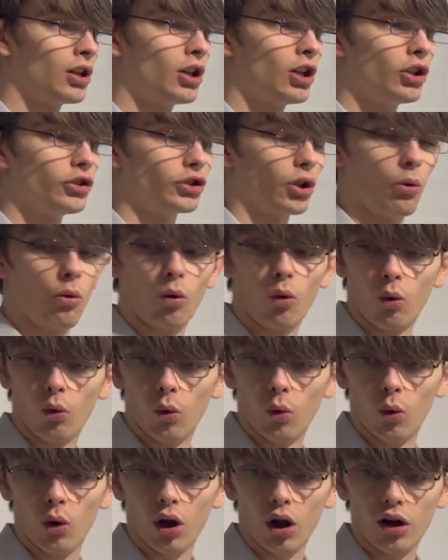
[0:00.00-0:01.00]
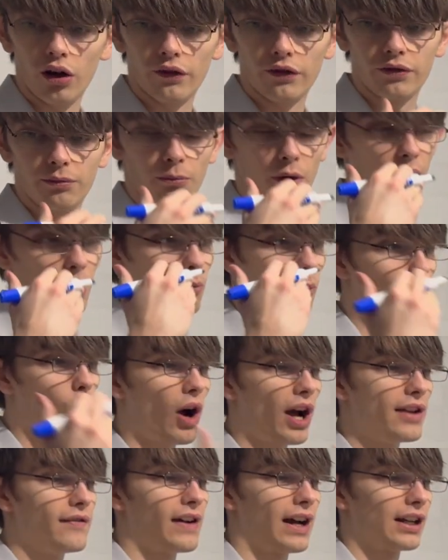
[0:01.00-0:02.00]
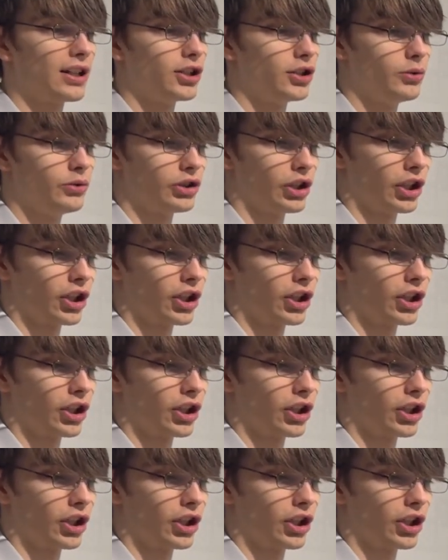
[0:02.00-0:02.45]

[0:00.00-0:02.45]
So all of my y values are